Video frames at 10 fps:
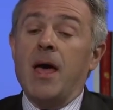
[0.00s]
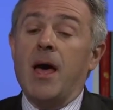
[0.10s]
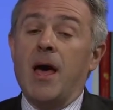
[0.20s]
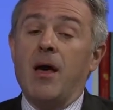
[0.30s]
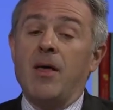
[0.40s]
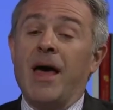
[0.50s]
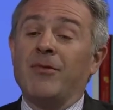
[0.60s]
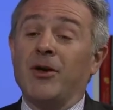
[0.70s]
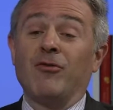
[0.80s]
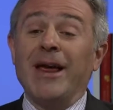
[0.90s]
uh, how
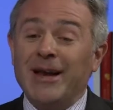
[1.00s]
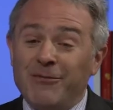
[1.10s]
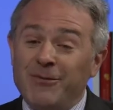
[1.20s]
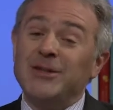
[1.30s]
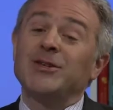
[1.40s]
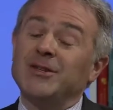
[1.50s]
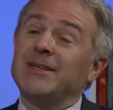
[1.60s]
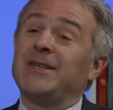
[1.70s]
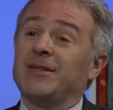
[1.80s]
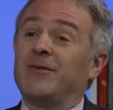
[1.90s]
the great
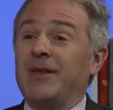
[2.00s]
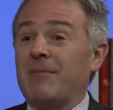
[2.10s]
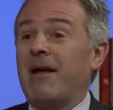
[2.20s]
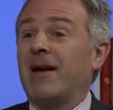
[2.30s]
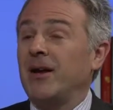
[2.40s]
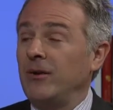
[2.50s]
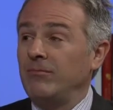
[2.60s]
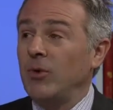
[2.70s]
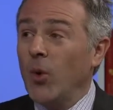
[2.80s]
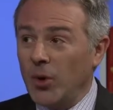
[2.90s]
efficiencies of the
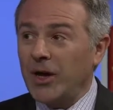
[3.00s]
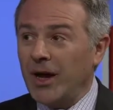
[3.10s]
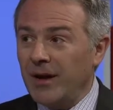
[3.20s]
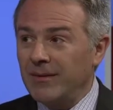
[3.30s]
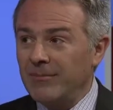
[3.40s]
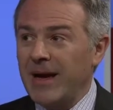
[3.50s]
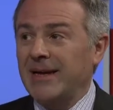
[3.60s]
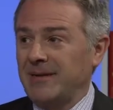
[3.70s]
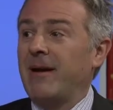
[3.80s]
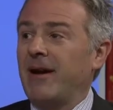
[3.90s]
American order,
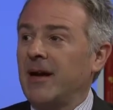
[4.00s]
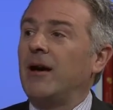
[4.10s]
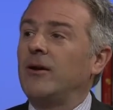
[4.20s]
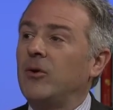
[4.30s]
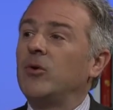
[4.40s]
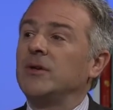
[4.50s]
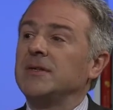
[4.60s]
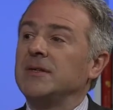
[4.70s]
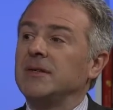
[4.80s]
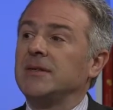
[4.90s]
Pax Americana order
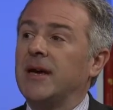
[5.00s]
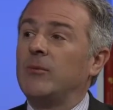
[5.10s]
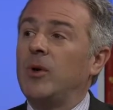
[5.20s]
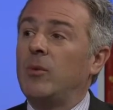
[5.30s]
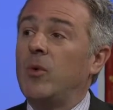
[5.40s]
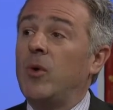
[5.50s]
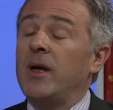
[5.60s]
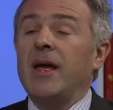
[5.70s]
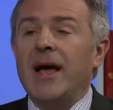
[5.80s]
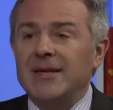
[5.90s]
since the Second World War,
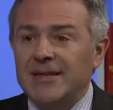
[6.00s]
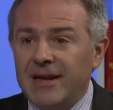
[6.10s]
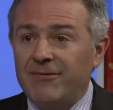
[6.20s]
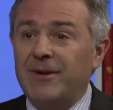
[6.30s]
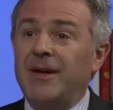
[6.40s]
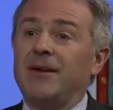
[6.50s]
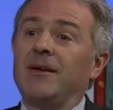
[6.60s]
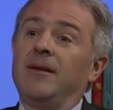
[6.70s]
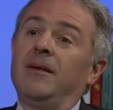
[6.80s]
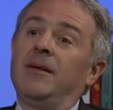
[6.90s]
has lifted
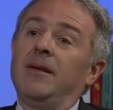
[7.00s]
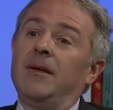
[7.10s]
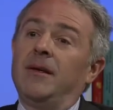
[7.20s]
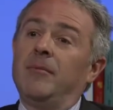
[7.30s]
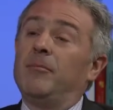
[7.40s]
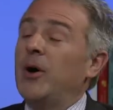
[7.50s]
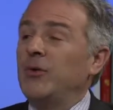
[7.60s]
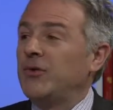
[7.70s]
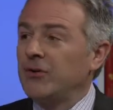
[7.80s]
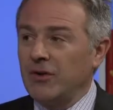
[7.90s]

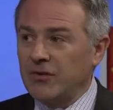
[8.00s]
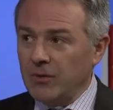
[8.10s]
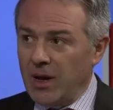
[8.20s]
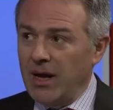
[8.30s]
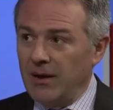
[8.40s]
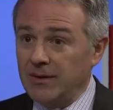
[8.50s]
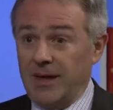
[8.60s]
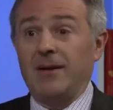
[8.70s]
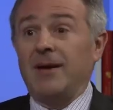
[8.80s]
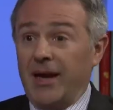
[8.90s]
boats across the world,
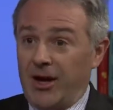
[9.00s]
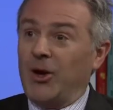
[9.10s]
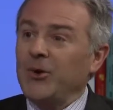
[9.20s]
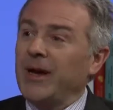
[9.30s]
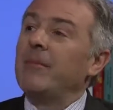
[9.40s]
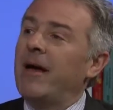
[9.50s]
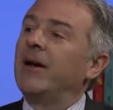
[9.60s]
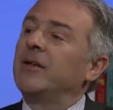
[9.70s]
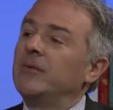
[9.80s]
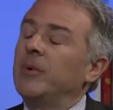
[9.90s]
including
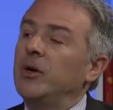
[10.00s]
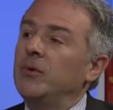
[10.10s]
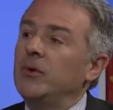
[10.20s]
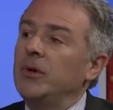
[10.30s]
America's boat.